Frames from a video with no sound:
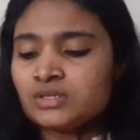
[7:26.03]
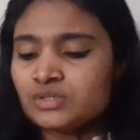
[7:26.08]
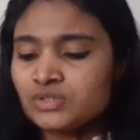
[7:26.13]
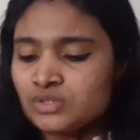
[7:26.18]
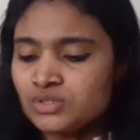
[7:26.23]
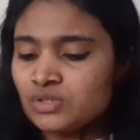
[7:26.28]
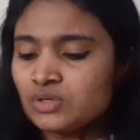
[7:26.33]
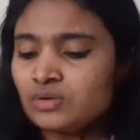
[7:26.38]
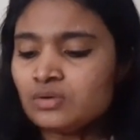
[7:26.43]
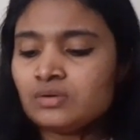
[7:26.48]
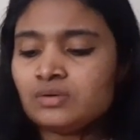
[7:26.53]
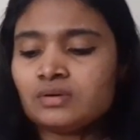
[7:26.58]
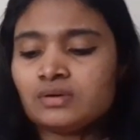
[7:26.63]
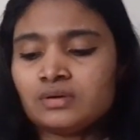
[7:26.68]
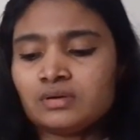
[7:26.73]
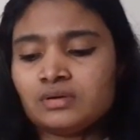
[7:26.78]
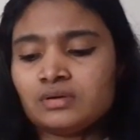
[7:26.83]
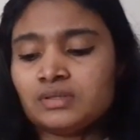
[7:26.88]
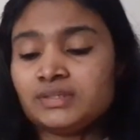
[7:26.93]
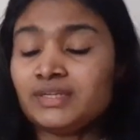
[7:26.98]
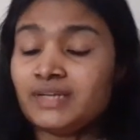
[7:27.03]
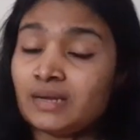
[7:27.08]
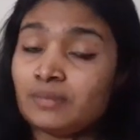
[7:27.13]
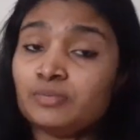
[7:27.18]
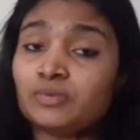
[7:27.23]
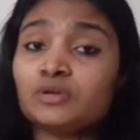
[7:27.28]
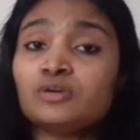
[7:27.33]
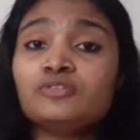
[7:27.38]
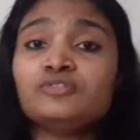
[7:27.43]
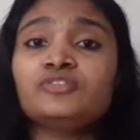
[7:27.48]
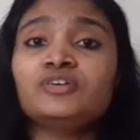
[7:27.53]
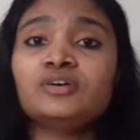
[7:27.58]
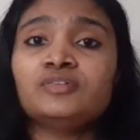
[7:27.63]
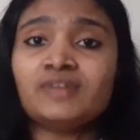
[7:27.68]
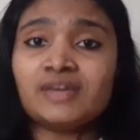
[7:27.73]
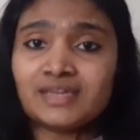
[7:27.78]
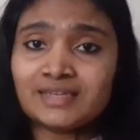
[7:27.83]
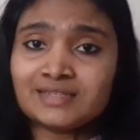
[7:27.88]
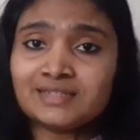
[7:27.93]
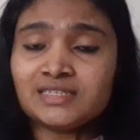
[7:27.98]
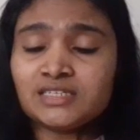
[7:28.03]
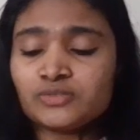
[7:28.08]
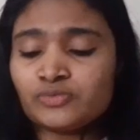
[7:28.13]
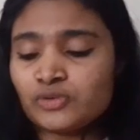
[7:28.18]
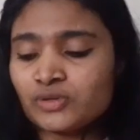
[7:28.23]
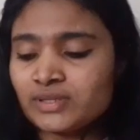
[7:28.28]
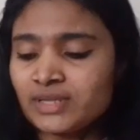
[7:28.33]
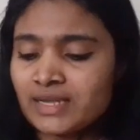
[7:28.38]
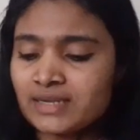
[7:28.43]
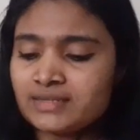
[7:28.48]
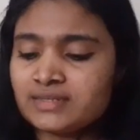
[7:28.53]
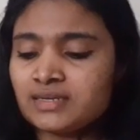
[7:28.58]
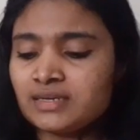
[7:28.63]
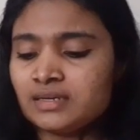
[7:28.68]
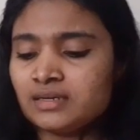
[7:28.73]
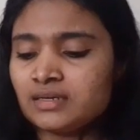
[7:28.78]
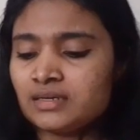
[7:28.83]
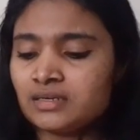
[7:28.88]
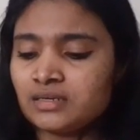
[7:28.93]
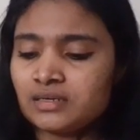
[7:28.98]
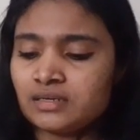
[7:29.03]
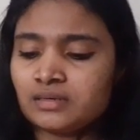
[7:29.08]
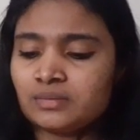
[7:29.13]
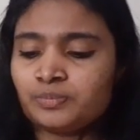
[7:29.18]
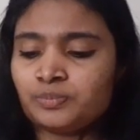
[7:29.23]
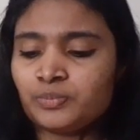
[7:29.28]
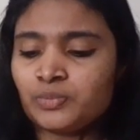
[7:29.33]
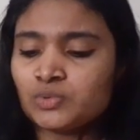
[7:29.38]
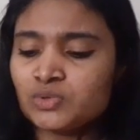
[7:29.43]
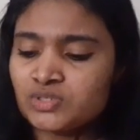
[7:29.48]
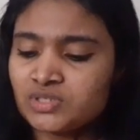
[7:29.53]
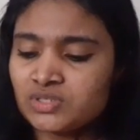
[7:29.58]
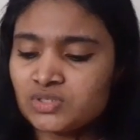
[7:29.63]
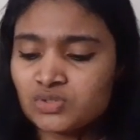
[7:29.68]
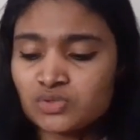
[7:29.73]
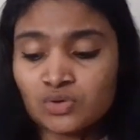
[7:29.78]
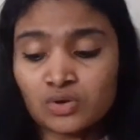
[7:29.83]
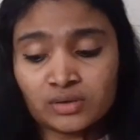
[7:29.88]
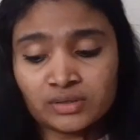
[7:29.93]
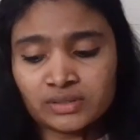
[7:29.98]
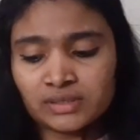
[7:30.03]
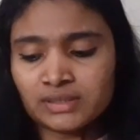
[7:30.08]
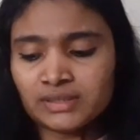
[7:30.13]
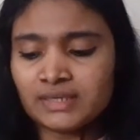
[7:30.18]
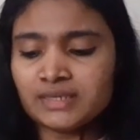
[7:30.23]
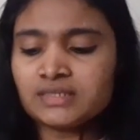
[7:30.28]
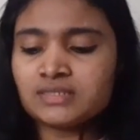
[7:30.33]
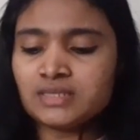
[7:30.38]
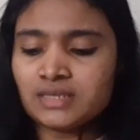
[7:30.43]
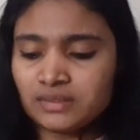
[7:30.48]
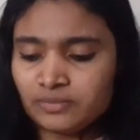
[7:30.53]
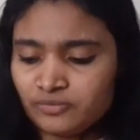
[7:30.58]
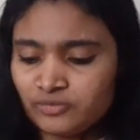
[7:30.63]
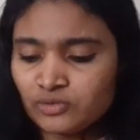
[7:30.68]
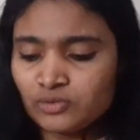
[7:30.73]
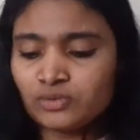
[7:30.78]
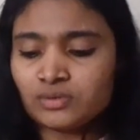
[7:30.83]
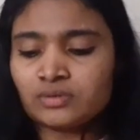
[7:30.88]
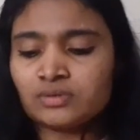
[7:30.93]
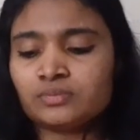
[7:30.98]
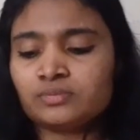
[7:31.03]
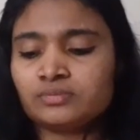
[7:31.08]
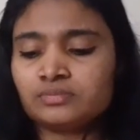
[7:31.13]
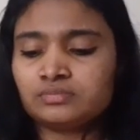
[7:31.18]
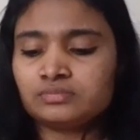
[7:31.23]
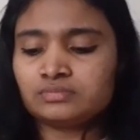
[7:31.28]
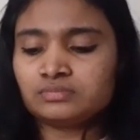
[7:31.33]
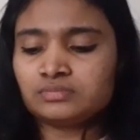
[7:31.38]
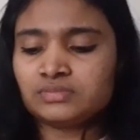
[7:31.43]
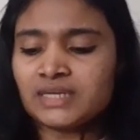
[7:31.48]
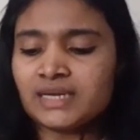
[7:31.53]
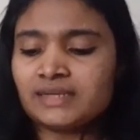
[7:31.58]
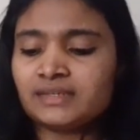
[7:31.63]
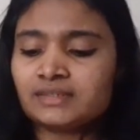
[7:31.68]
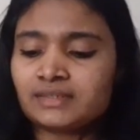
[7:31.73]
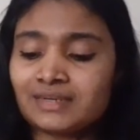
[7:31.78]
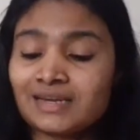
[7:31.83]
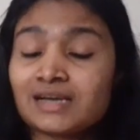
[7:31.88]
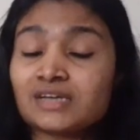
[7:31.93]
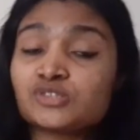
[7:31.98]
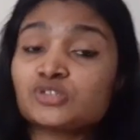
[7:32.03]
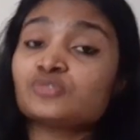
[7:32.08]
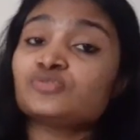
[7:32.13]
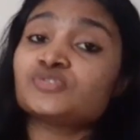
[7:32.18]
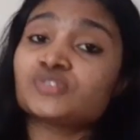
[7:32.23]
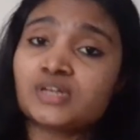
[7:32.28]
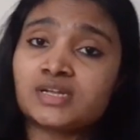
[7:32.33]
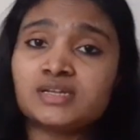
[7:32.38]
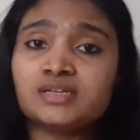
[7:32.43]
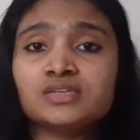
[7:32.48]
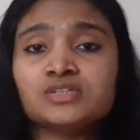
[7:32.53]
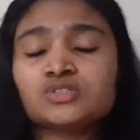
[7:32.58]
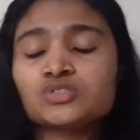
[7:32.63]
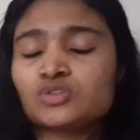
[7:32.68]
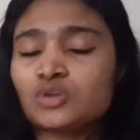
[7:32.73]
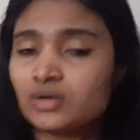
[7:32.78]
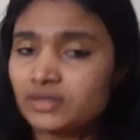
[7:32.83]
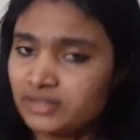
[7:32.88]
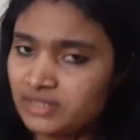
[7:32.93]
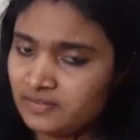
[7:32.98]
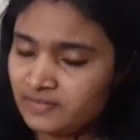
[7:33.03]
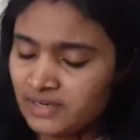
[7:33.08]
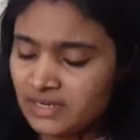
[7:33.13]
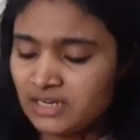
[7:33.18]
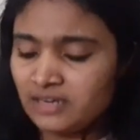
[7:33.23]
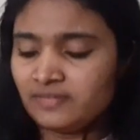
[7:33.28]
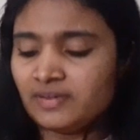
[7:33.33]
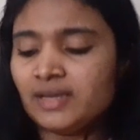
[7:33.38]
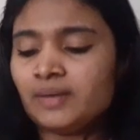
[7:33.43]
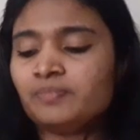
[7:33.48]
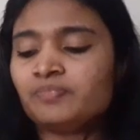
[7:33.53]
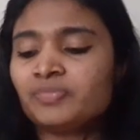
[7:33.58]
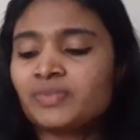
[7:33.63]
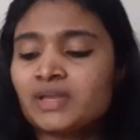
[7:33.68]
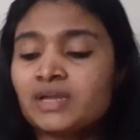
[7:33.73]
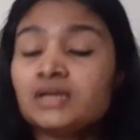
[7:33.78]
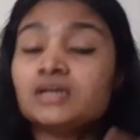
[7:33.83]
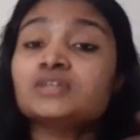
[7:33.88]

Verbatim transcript: so uh, the number of vacancies for that uh, post is not that is that for that class of training is not given anyway.